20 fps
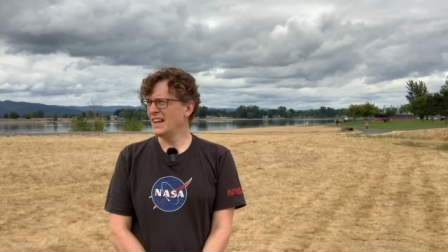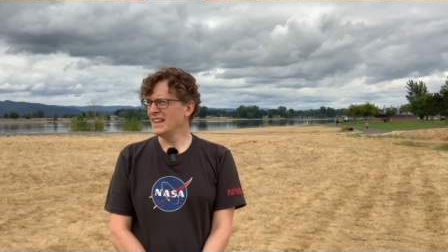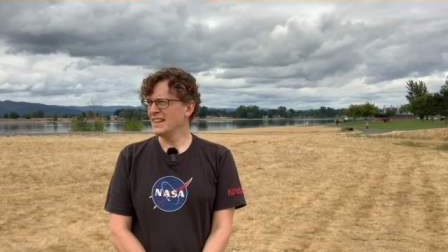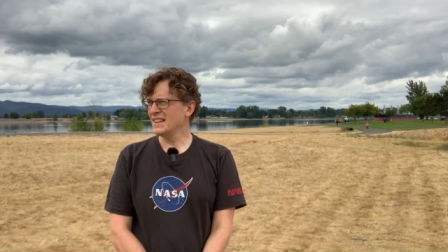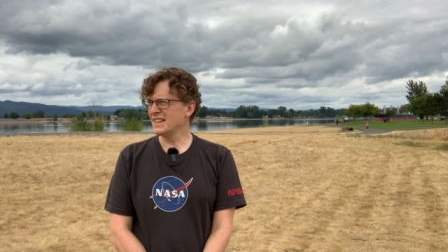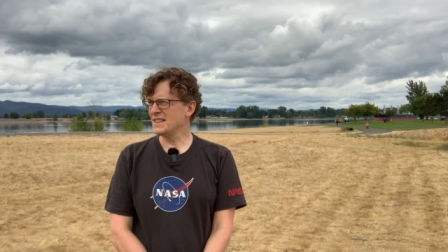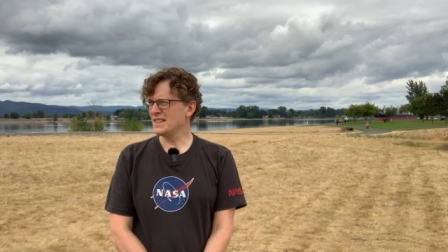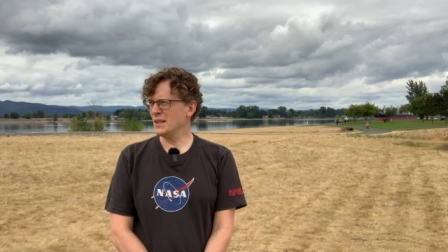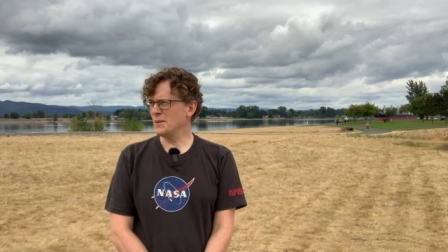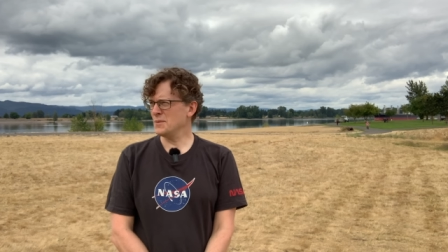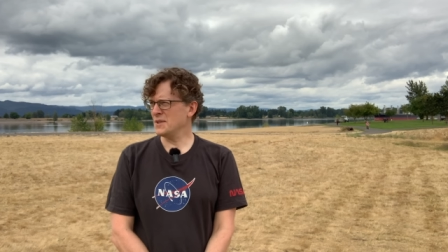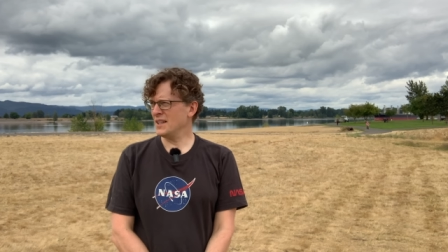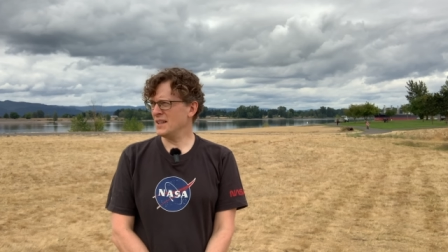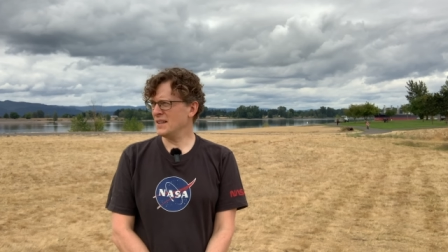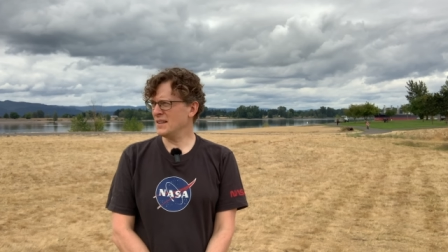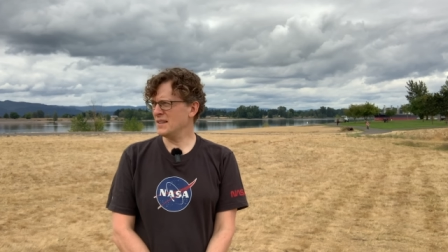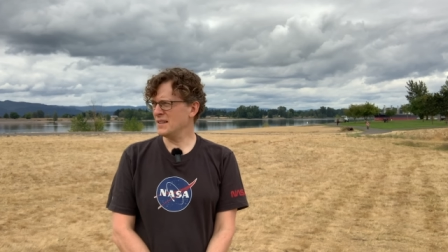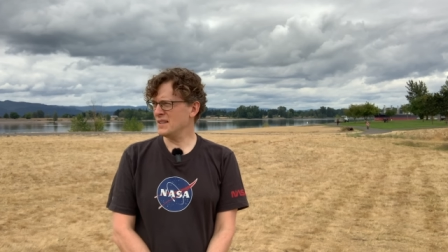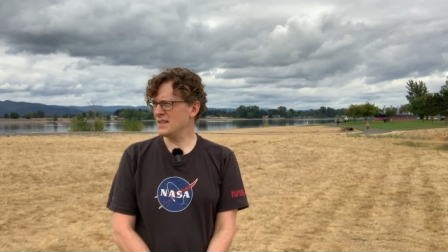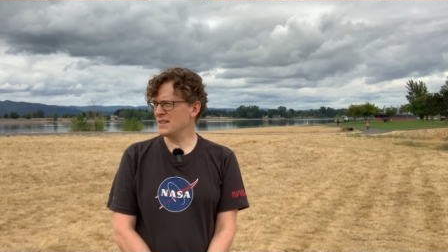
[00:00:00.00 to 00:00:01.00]
It seems
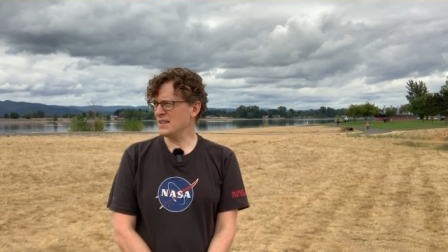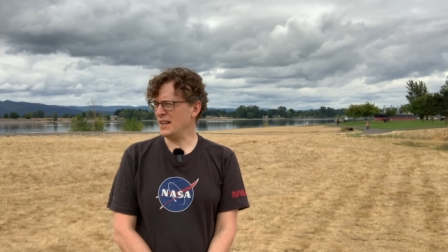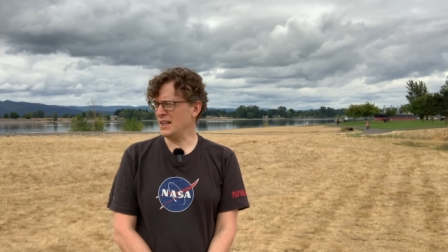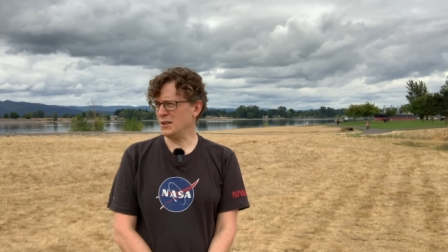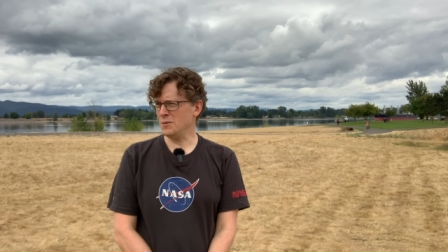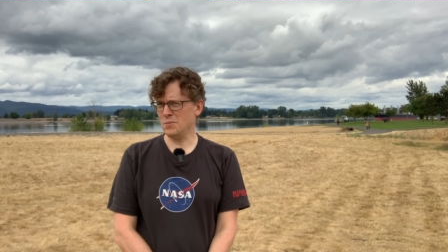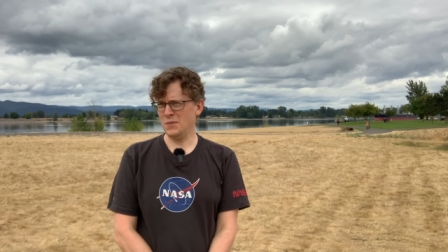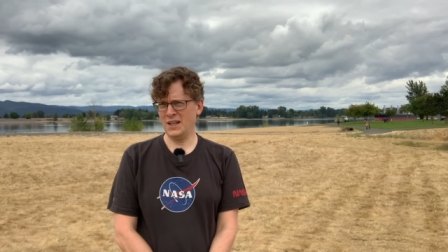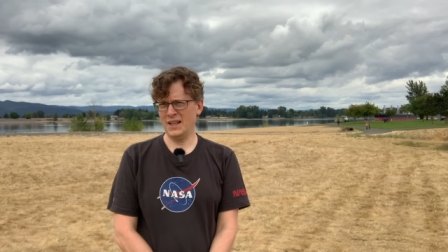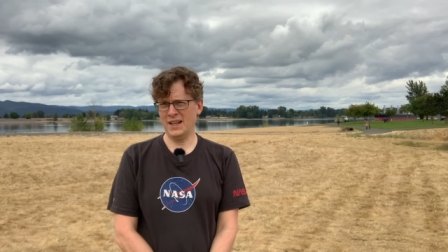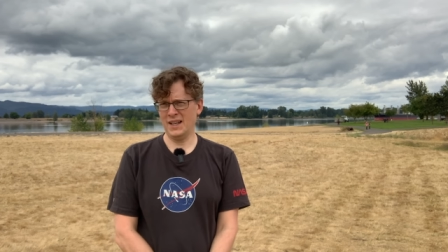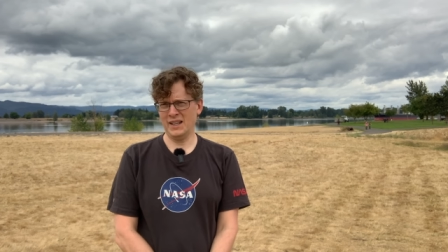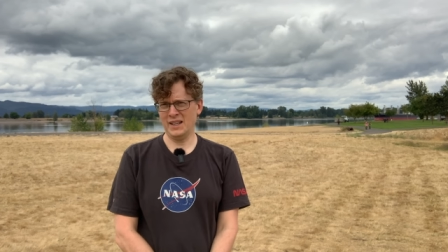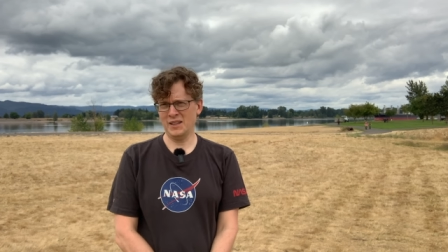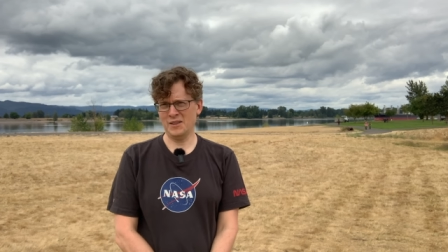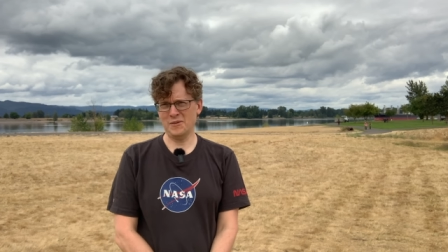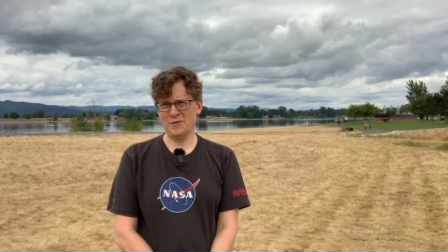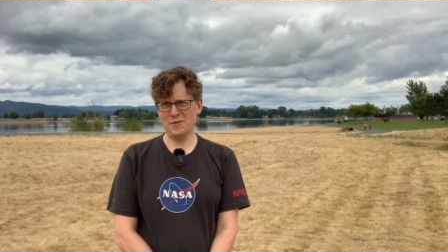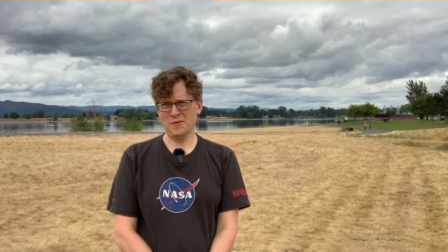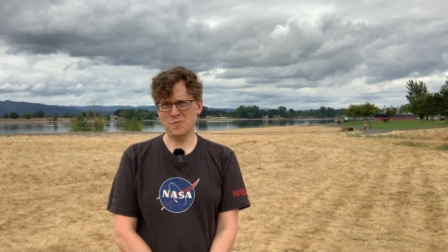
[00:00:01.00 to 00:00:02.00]
like this site may
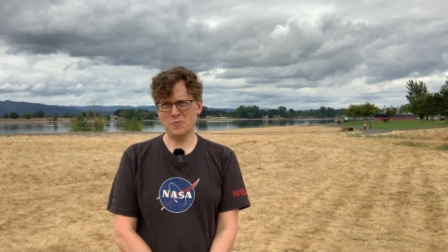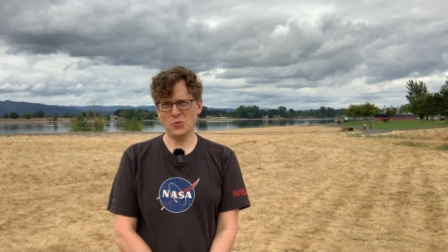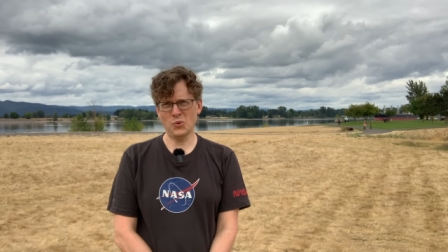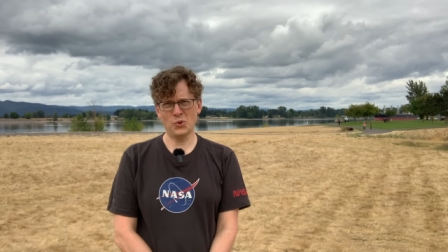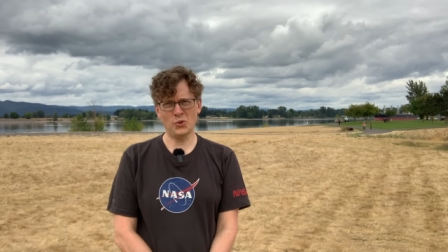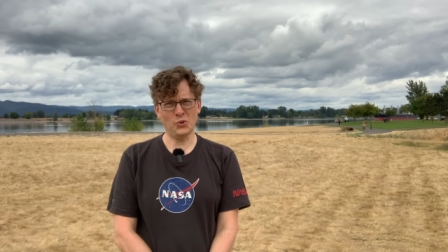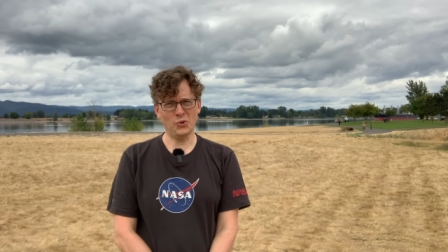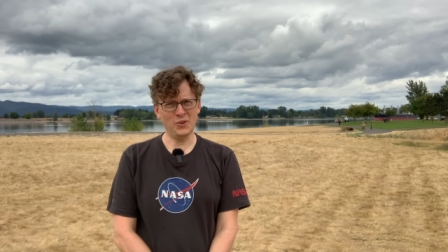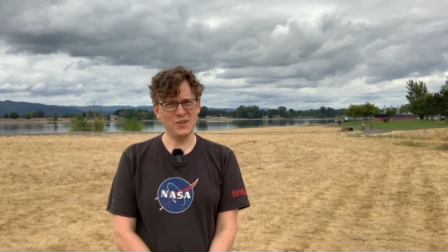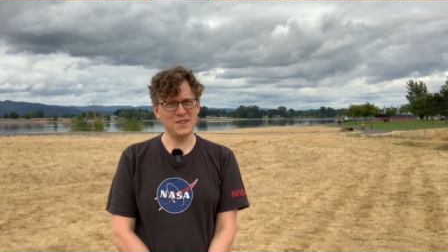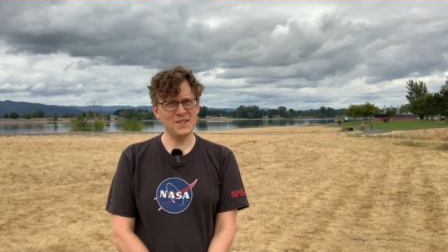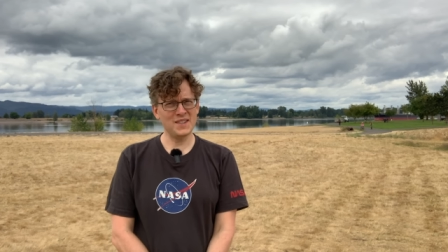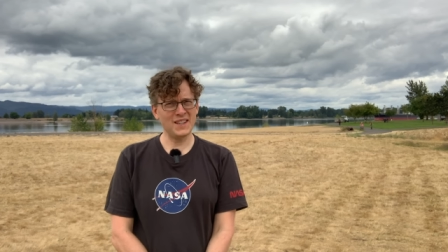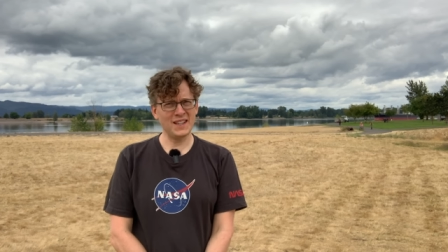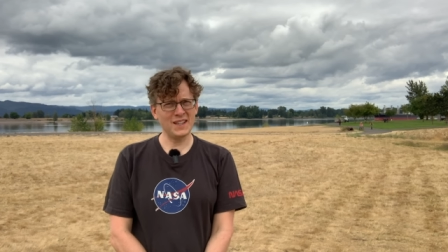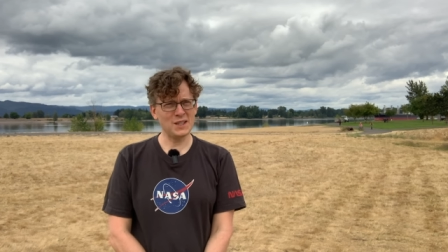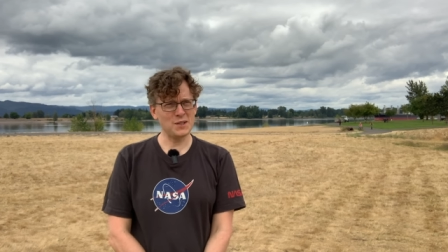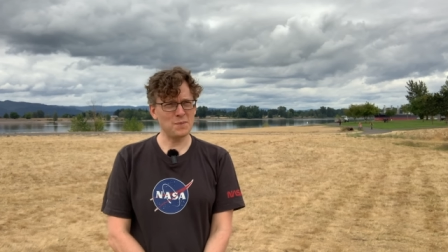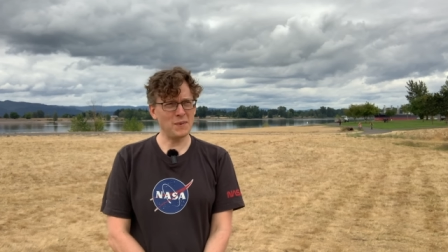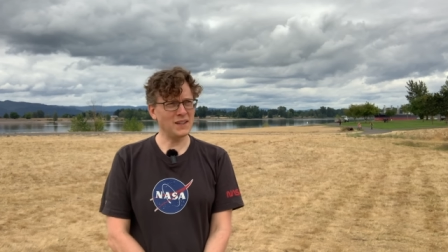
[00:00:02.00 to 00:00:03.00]
have more noise than
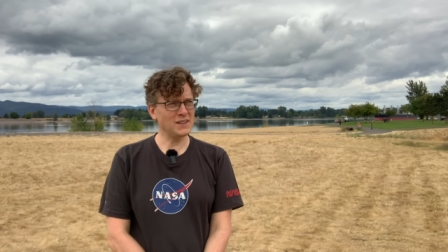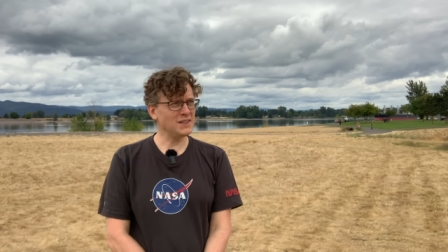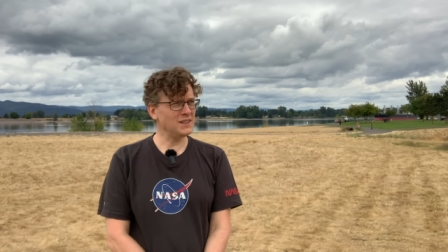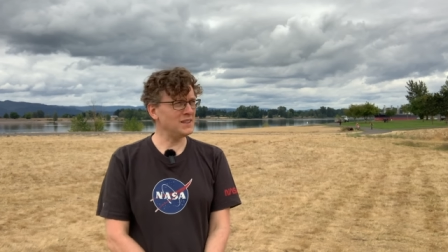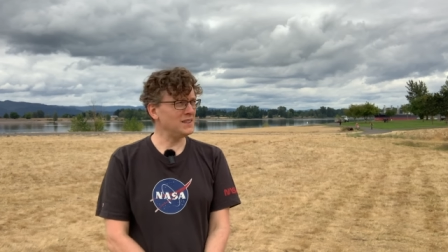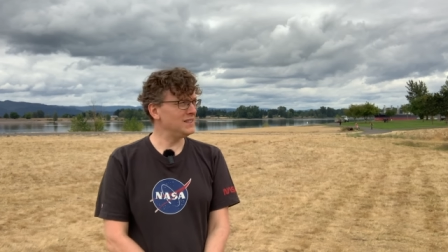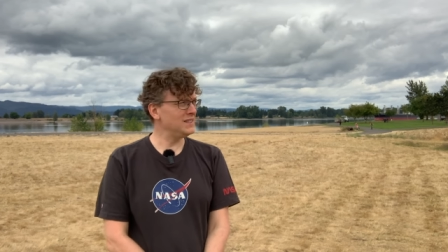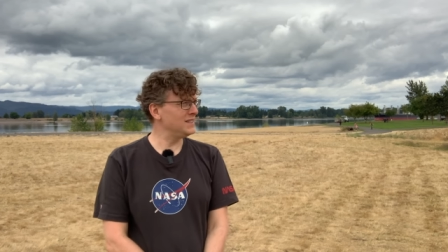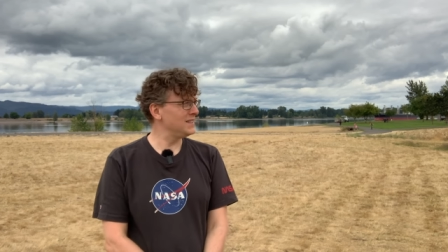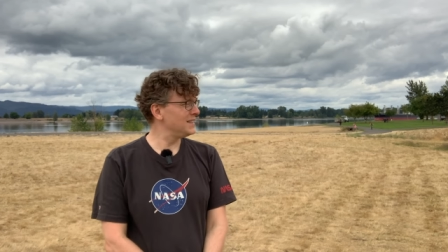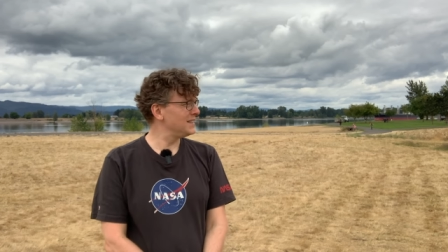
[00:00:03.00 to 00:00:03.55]
I expected,